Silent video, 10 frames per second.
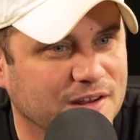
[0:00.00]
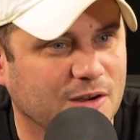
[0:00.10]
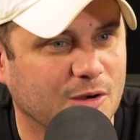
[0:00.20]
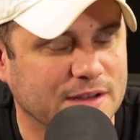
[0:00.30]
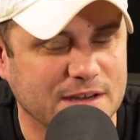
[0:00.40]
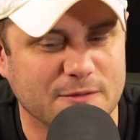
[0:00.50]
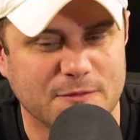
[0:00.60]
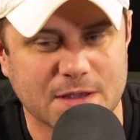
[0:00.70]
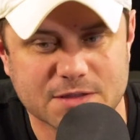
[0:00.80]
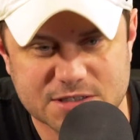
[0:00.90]
You know, I
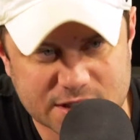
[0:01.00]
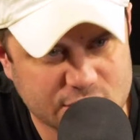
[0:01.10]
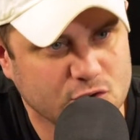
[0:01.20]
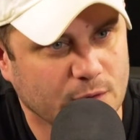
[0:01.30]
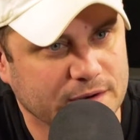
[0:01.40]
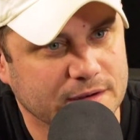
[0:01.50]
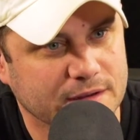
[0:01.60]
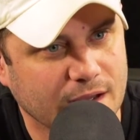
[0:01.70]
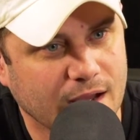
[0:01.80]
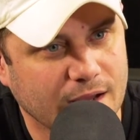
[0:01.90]
didn't feel as
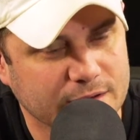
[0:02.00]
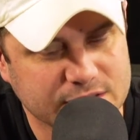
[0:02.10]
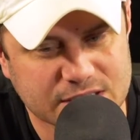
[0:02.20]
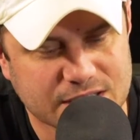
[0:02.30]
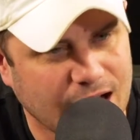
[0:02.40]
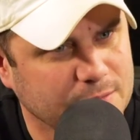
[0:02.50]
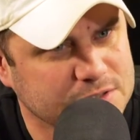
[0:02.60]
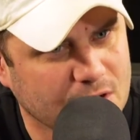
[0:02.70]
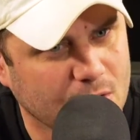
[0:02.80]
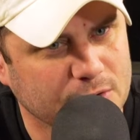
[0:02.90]
disjointed. Uh, Just
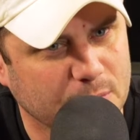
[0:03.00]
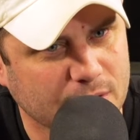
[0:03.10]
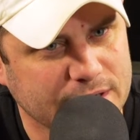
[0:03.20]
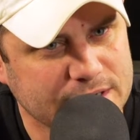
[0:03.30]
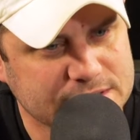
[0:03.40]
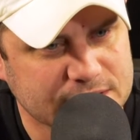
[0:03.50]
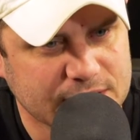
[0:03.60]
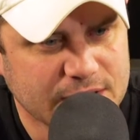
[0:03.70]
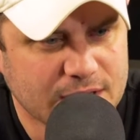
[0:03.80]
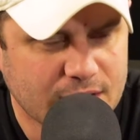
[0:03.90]
Not was calling the plays and.